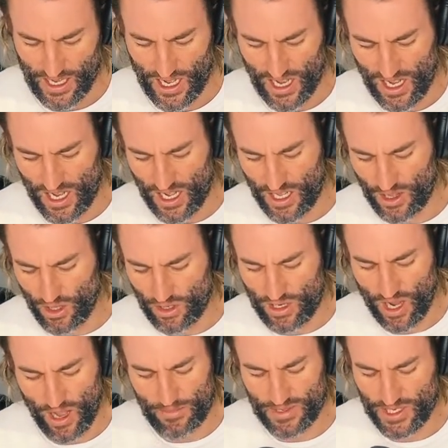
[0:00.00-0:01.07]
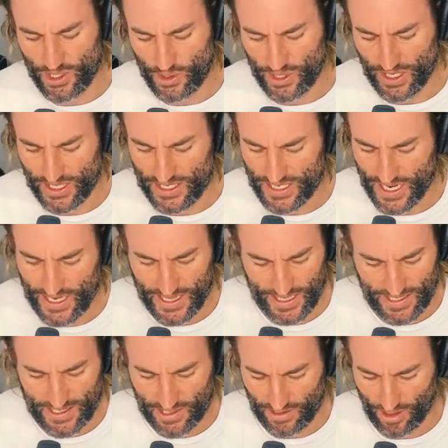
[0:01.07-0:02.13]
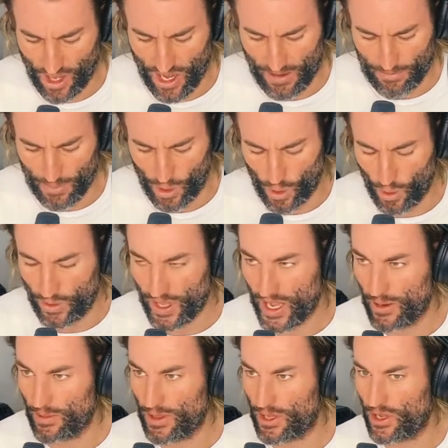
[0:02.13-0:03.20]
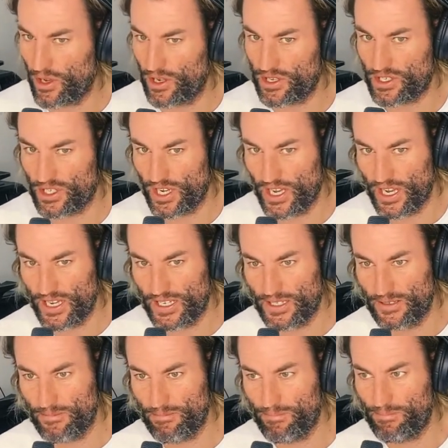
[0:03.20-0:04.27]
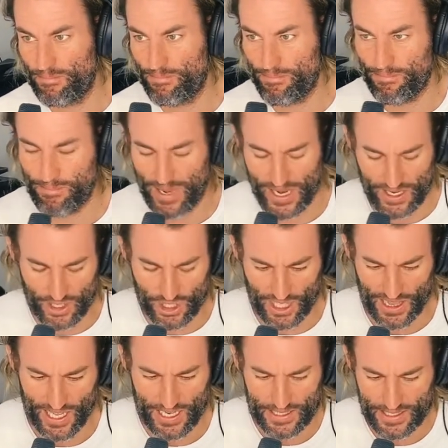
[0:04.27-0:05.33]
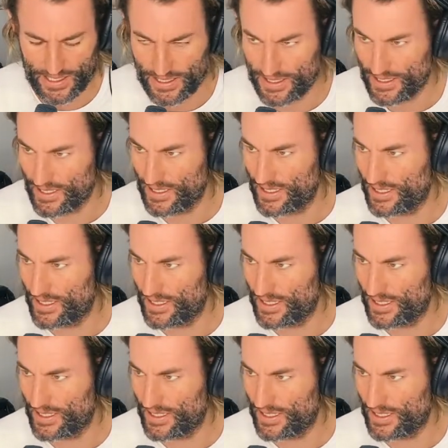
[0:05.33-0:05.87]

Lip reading: Look, I'm still going to say that's line ball there with Kostya and Penn Jillette.